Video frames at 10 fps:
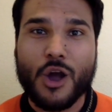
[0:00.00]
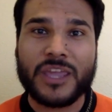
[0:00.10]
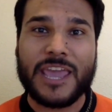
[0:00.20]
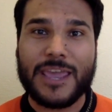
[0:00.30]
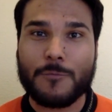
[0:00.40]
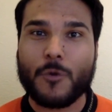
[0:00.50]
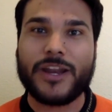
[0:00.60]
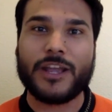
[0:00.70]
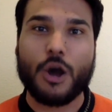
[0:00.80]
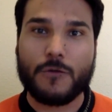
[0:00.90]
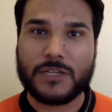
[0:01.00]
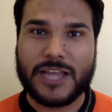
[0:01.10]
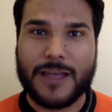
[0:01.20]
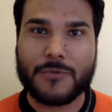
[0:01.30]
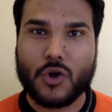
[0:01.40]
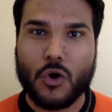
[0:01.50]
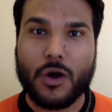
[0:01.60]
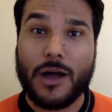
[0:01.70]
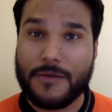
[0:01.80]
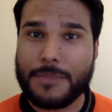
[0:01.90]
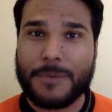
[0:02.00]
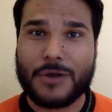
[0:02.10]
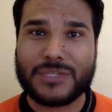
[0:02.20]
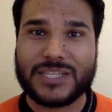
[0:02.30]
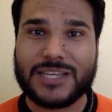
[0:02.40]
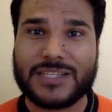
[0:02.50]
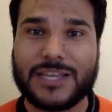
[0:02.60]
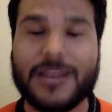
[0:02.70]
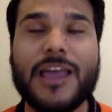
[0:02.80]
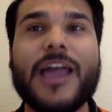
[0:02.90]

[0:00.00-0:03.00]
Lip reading: game-winning overtime goal of the postseason.